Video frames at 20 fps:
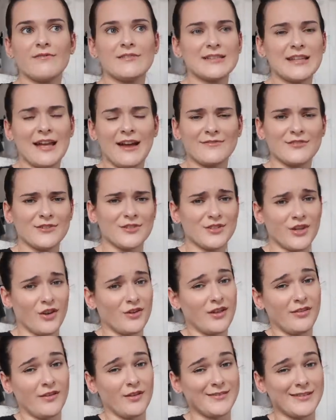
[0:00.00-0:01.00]
obviously I've just shown
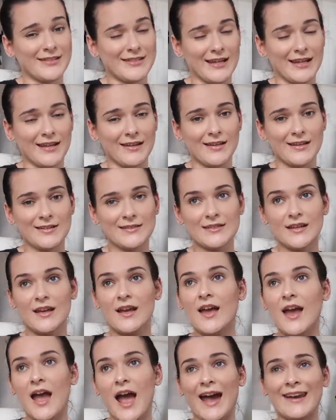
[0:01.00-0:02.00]
you those stickers
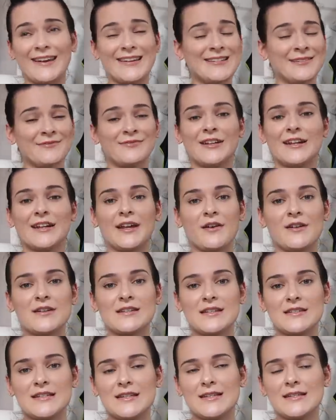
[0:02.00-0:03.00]
and I didn't really go
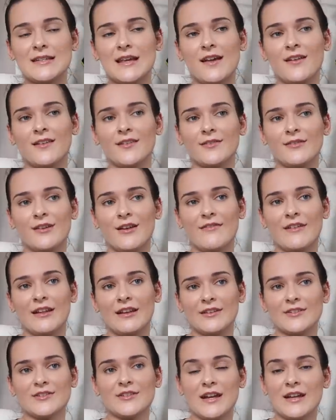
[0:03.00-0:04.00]
into detail so if
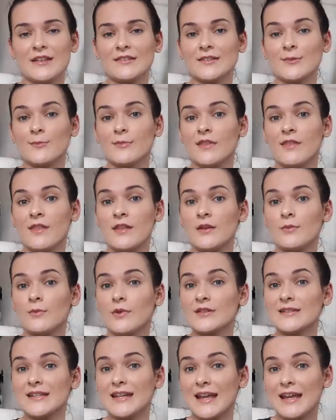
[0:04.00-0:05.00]
Illustrator is something that you
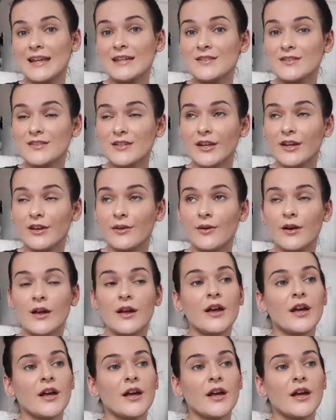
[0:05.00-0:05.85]
want to get into